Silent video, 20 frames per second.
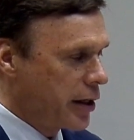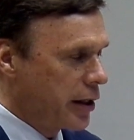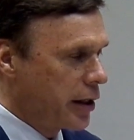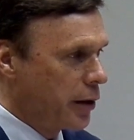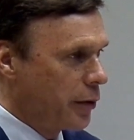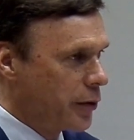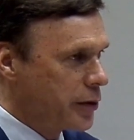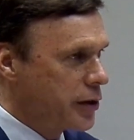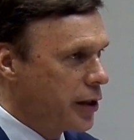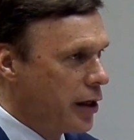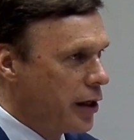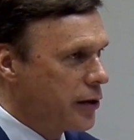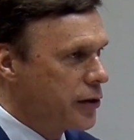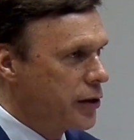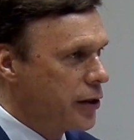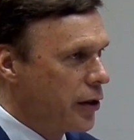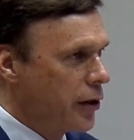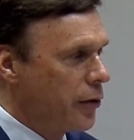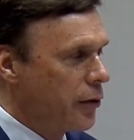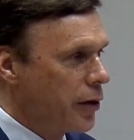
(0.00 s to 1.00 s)
and he was
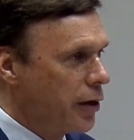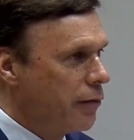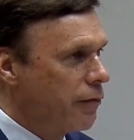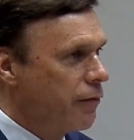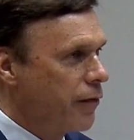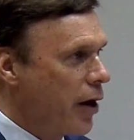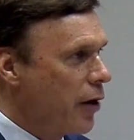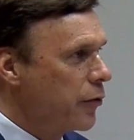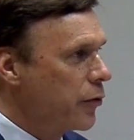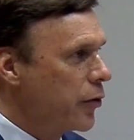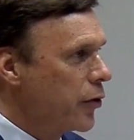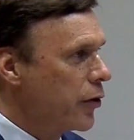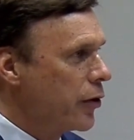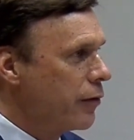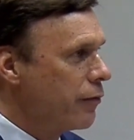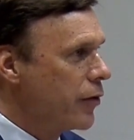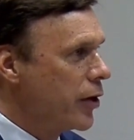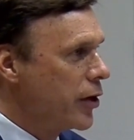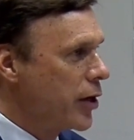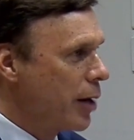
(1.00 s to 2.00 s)
also the founder
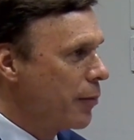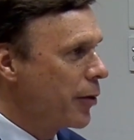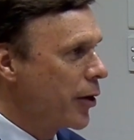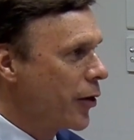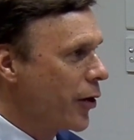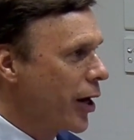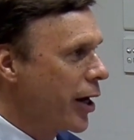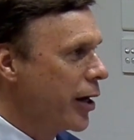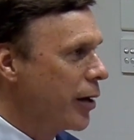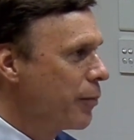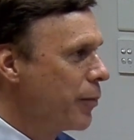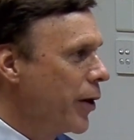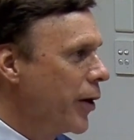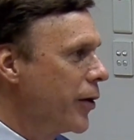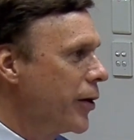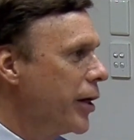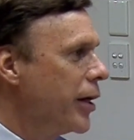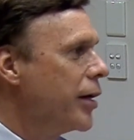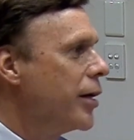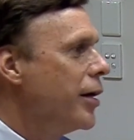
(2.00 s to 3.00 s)
of the Democratic
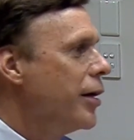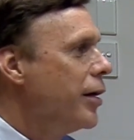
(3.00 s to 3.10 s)
Party.